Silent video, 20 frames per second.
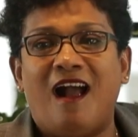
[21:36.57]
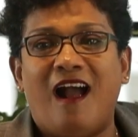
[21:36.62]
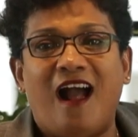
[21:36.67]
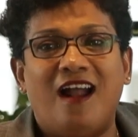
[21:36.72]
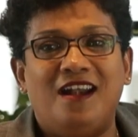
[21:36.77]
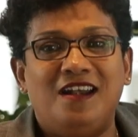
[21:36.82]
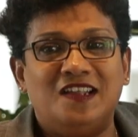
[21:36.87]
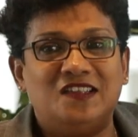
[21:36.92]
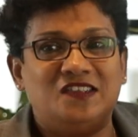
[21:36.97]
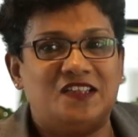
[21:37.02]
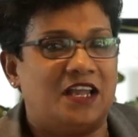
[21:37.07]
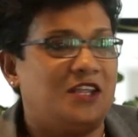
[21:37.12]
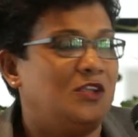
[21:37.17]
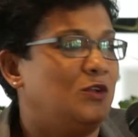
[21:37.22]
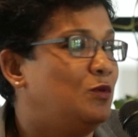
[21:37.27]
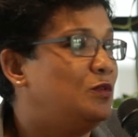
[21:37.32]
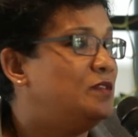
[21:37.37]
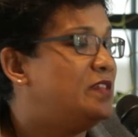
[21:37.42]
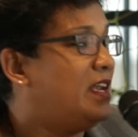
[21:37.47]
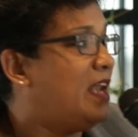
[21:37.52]
unless I
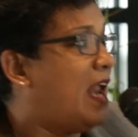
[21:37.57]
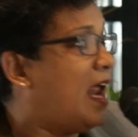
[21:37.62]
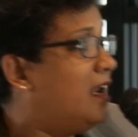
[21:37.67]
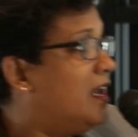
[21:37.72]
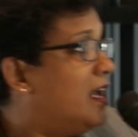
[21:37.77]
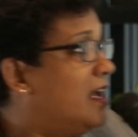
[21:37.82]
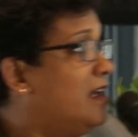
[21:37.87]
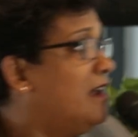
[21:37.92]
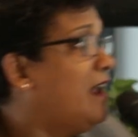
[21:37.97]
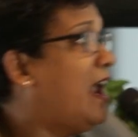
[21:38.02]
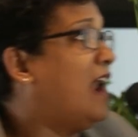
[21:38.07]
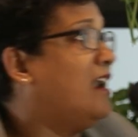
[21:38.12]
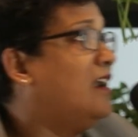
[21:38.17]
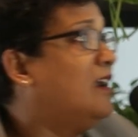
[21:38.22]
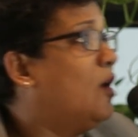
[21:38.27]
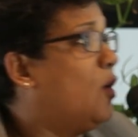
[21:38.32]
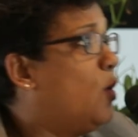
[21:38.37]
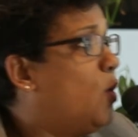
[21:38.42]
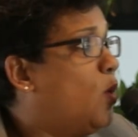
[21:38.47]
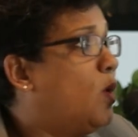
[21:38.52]
use a ladder
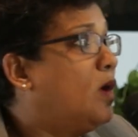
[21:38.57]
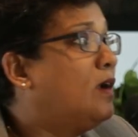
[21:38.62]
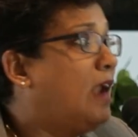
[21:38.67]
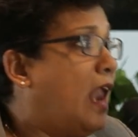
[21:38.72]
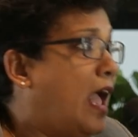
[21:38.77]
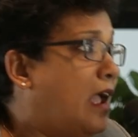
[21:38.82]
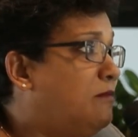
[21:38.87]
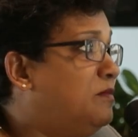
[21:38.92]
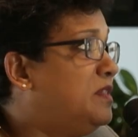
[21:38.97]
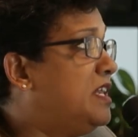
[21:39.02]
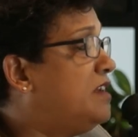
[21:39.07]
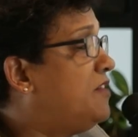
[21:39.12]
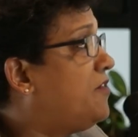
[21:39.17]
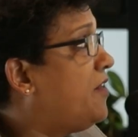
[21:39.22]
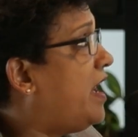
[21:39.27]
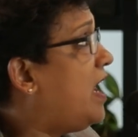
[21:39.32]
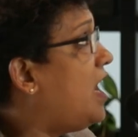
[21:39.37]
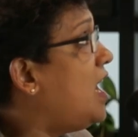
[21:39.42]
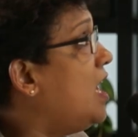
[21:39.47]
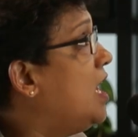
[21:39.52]
or climb the
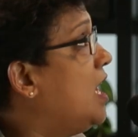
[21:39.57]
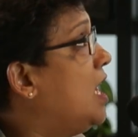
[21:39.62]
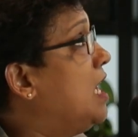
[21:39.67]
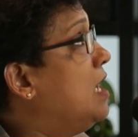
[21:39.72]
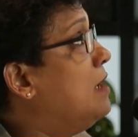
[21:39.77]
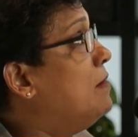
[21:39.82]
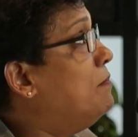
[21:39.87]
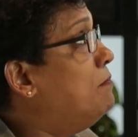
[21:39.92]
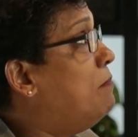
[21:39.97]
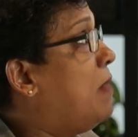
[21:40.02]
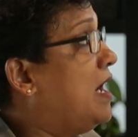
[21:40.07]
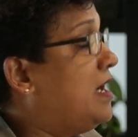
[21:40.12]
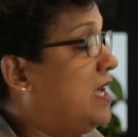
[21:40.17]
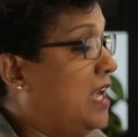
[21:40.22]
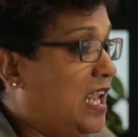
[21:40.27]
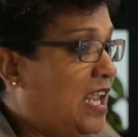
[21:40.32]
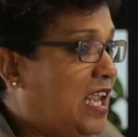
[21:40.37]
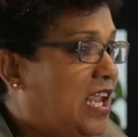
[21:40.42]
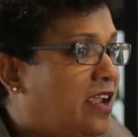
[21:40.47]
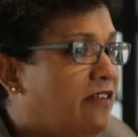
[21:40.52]
tree. But
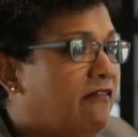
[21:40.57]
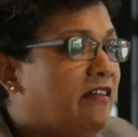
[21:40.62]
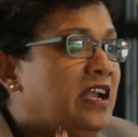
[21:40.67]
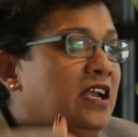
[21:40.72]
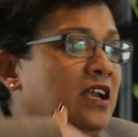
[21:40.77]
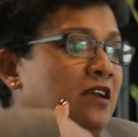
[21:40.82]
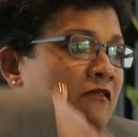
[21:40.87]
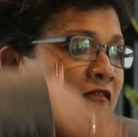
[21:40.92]
even